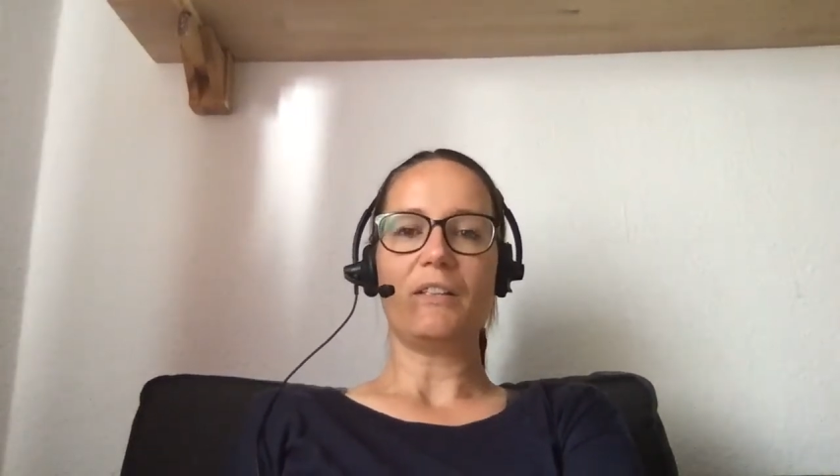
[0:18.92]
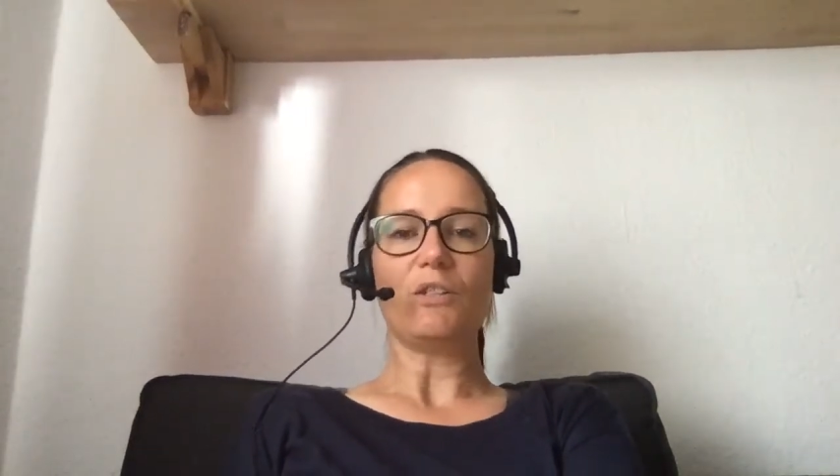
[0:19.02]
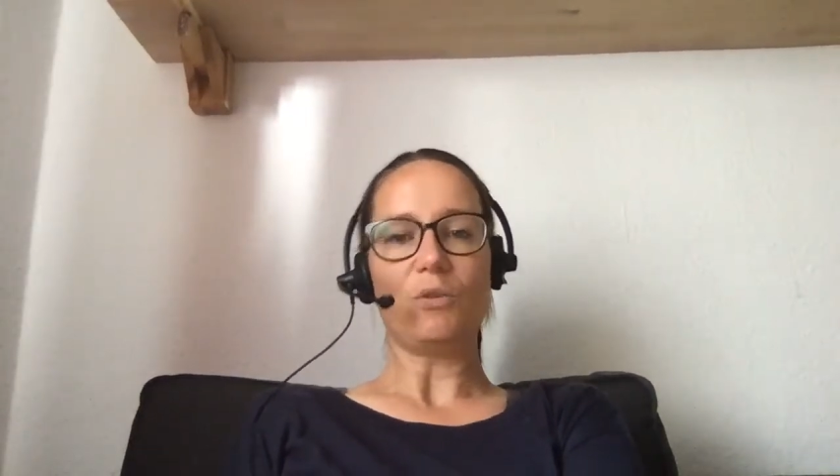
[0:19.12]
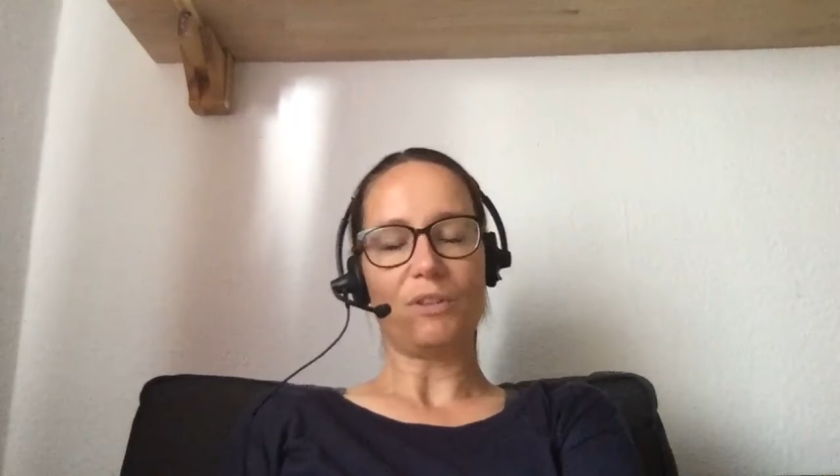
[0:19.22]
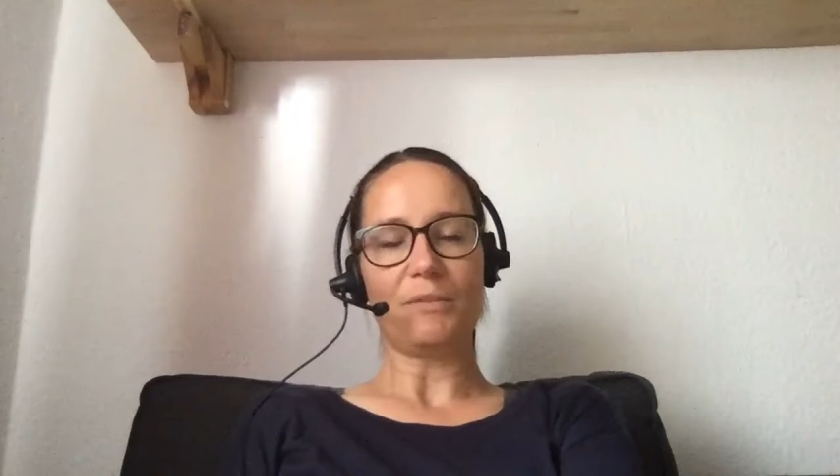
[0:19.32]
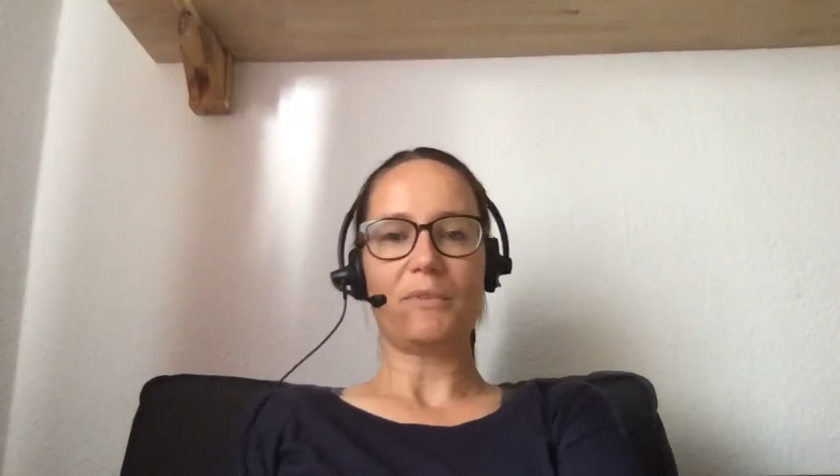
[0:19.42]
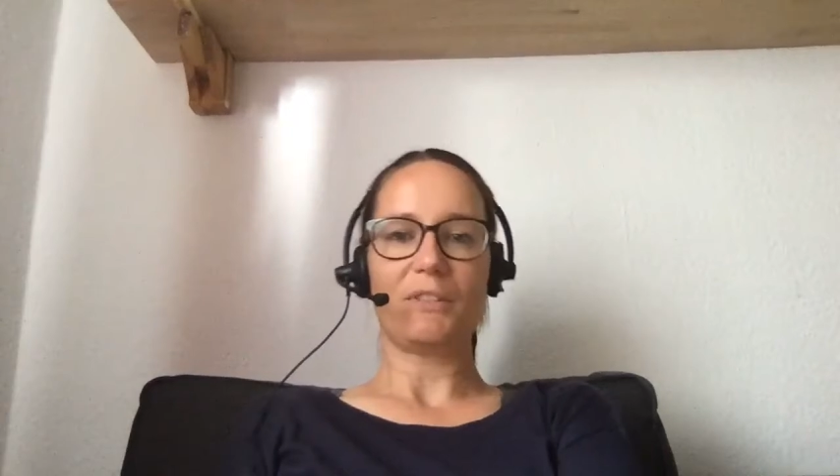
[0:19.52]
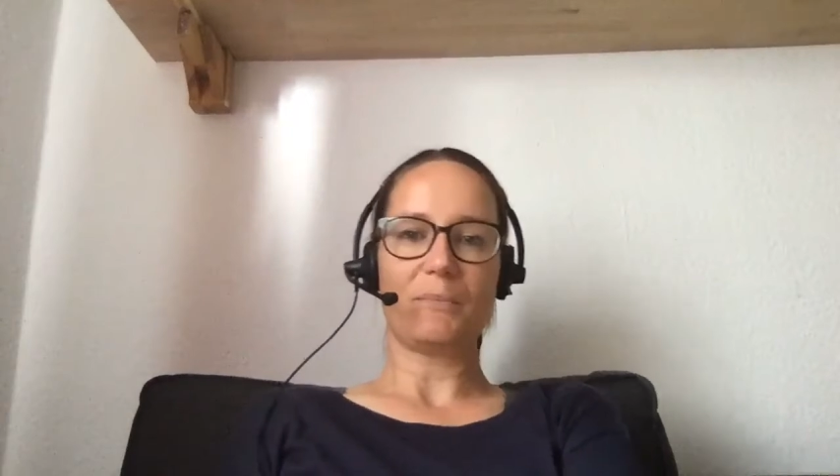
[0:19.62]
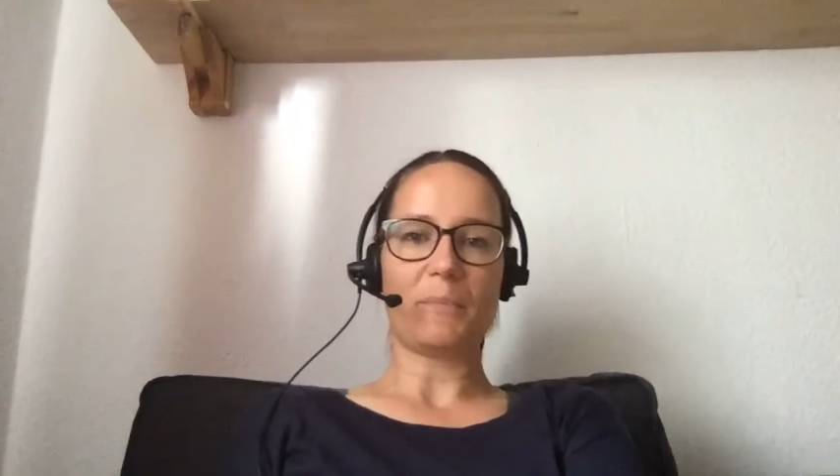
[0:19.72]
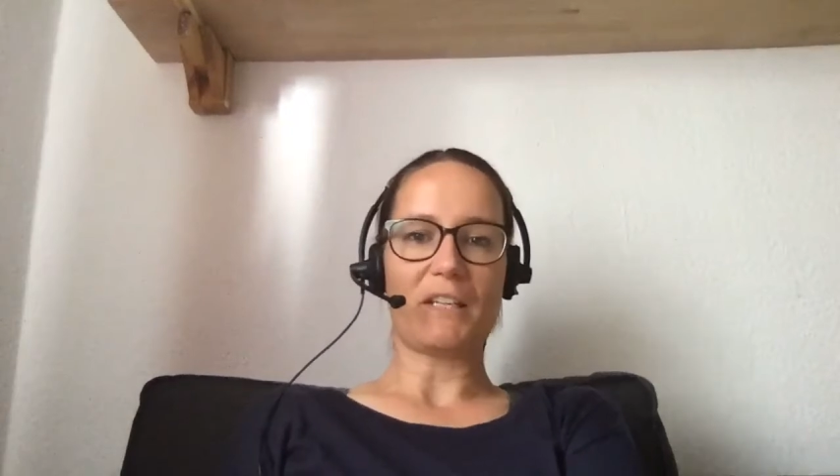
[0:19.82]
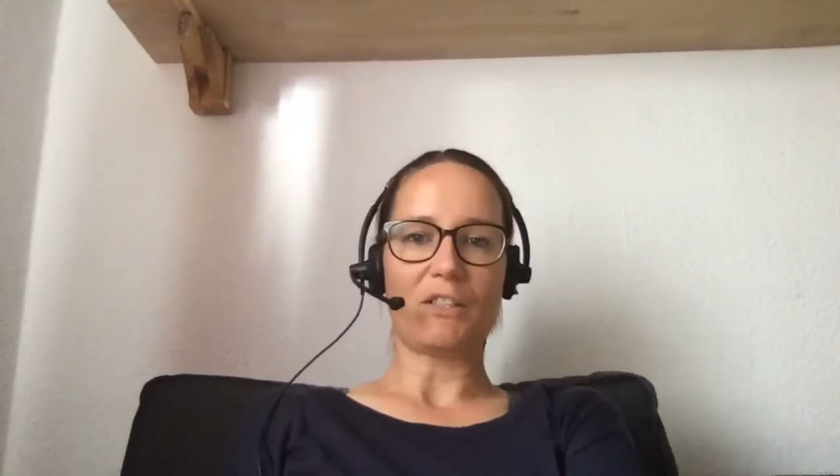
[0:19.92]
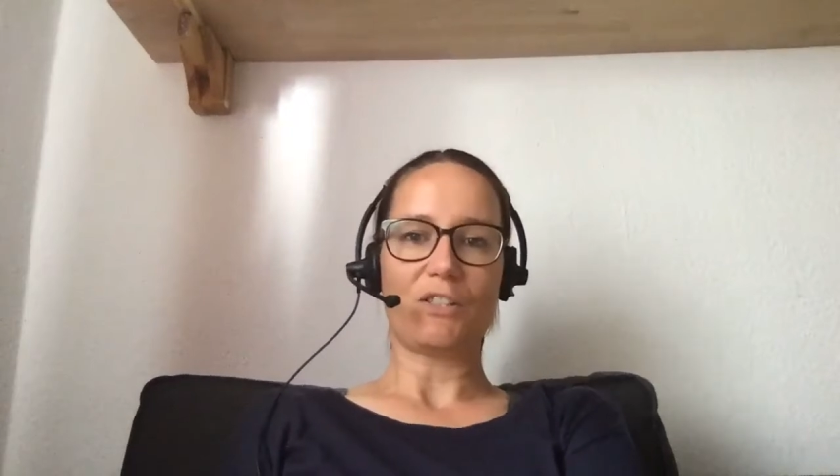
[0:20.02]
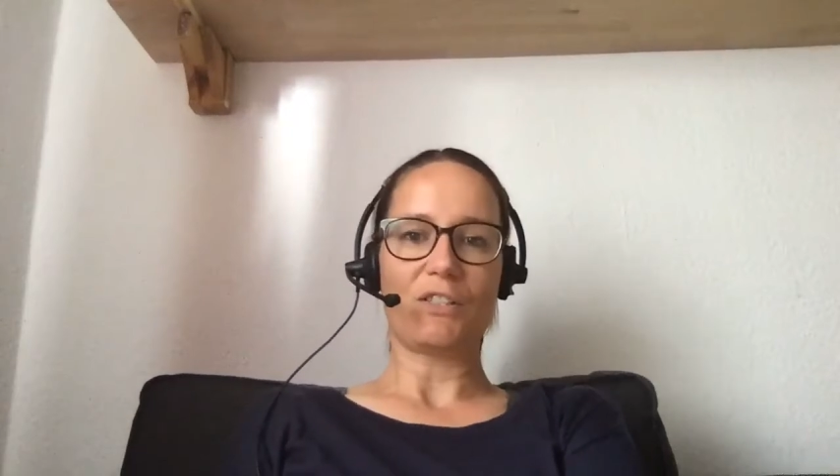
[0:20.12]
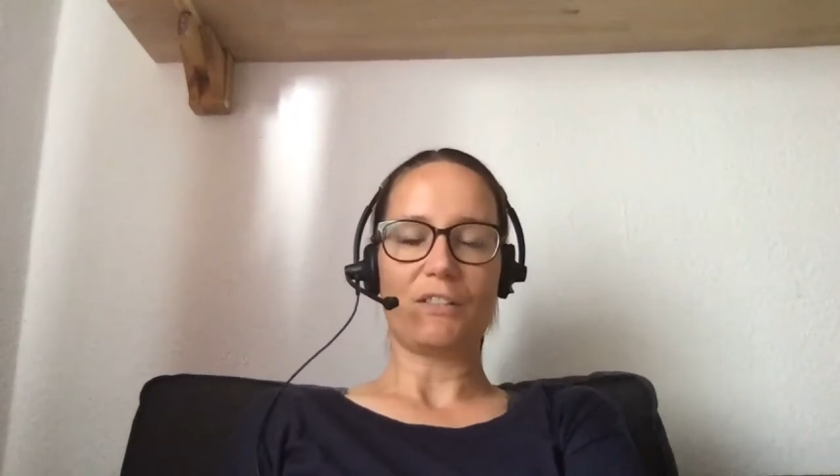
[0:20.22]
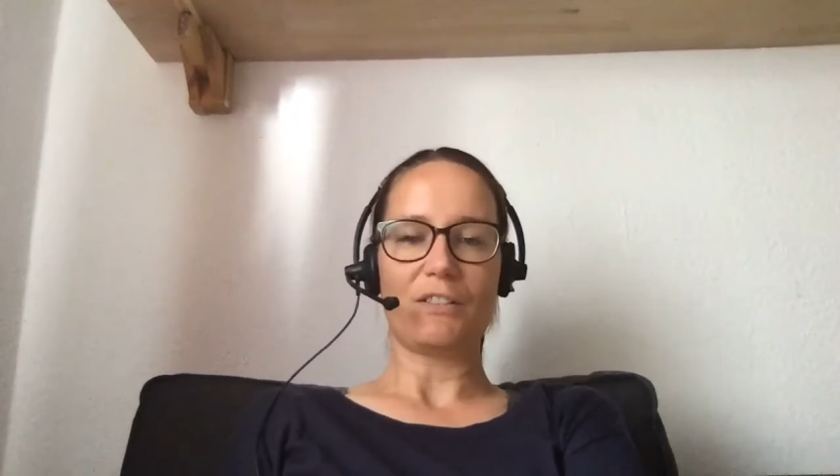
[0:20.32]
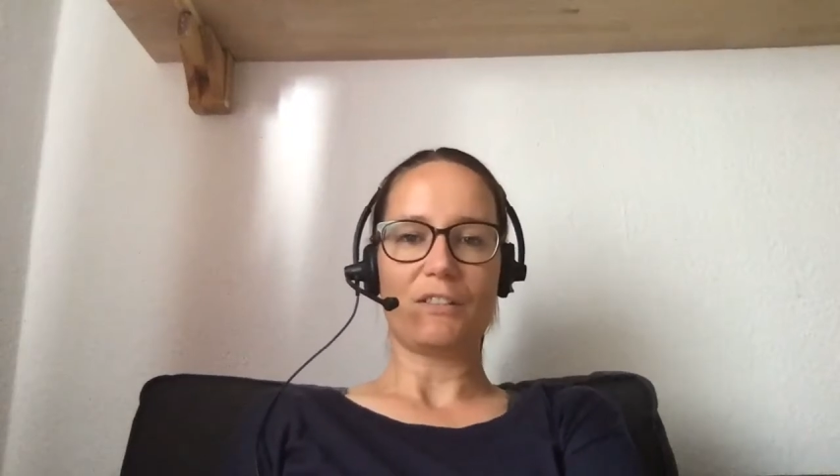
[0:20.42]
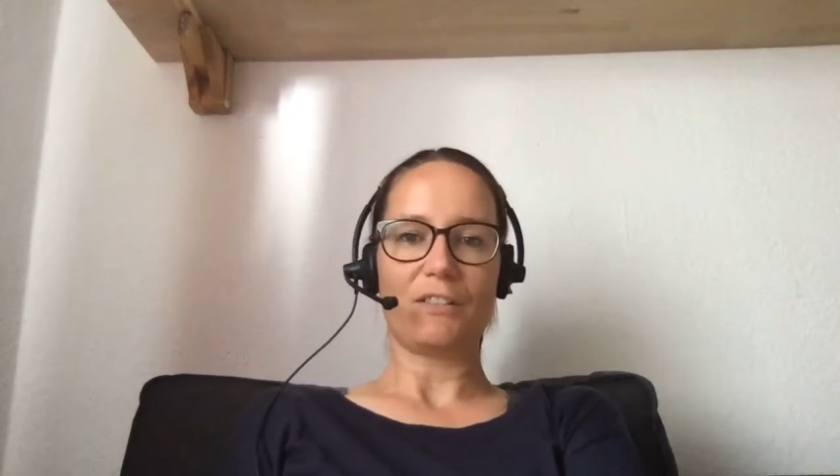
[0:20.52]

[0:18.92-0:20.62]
Jurlind mentioned